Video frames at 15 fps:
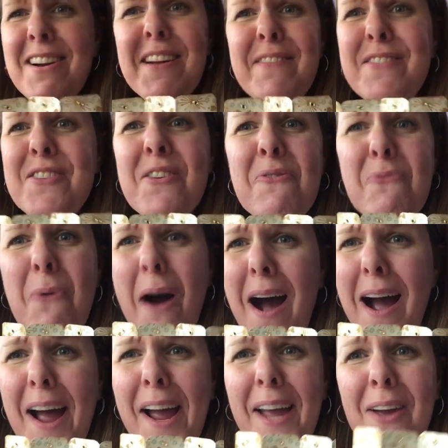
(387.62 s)
even know
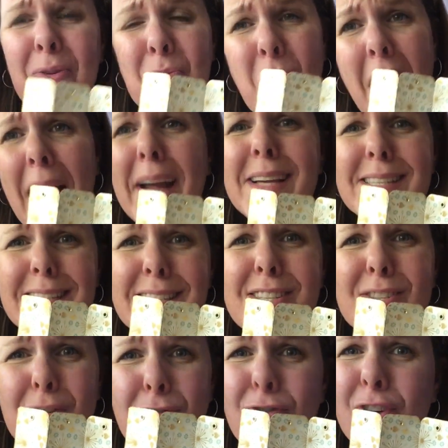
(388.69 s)
why. Why is it
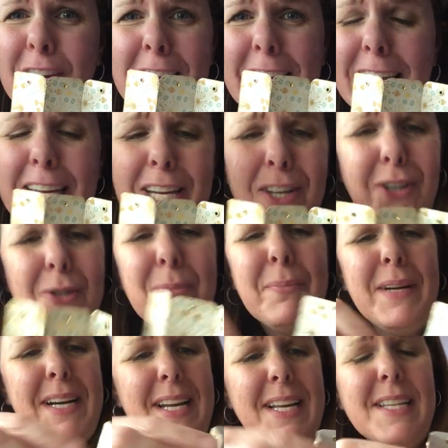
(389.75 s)
so freaking cute?
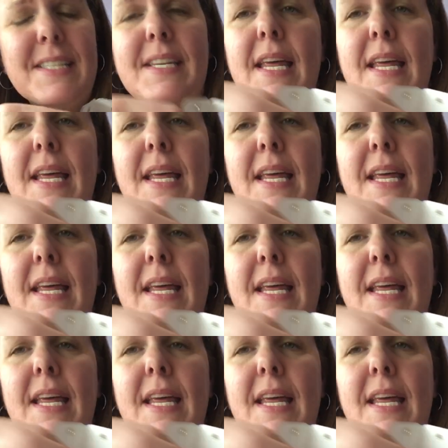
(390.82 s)
But it is.